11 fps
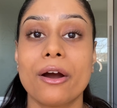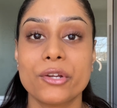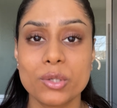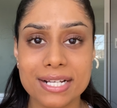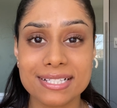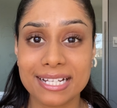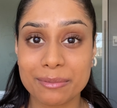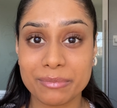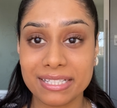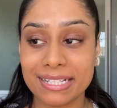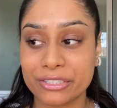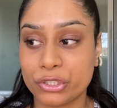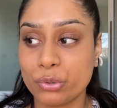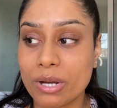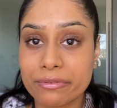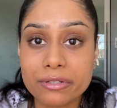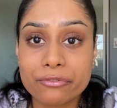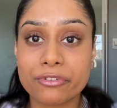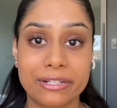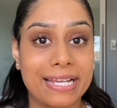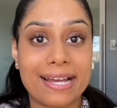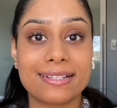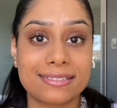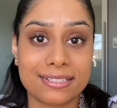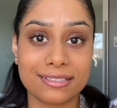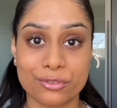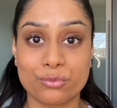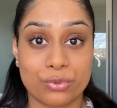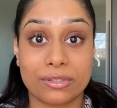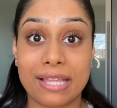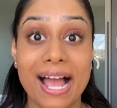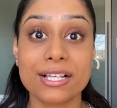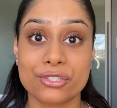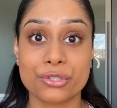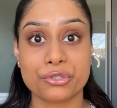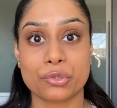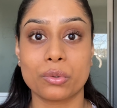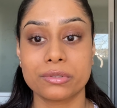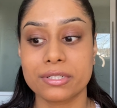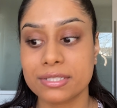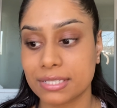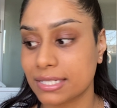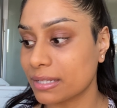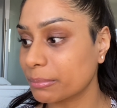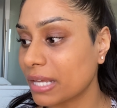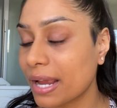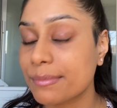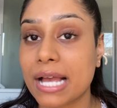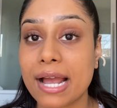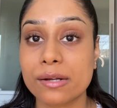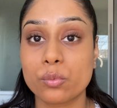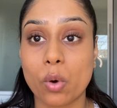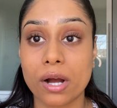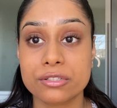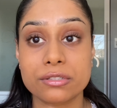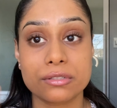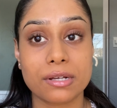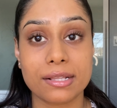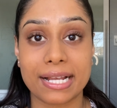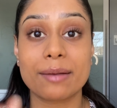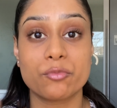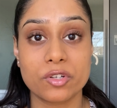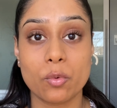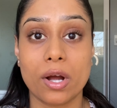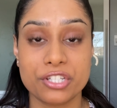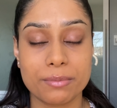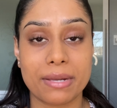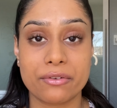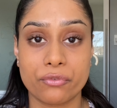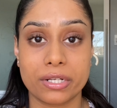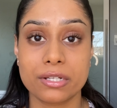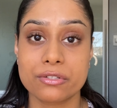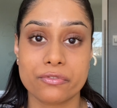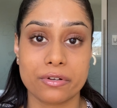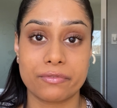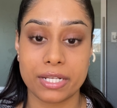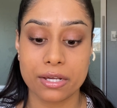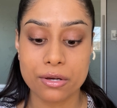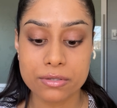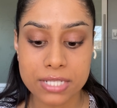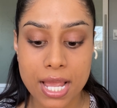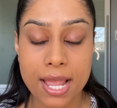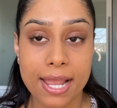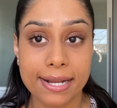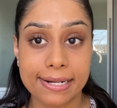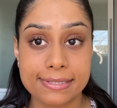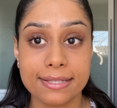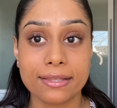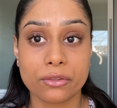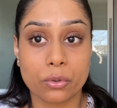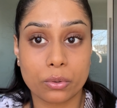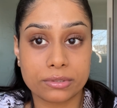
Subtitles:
Are you guys like me? Like, do you ever forget to relax your shoulders? Like, sometimes I'm rewatching my footage for videos and I see that the whole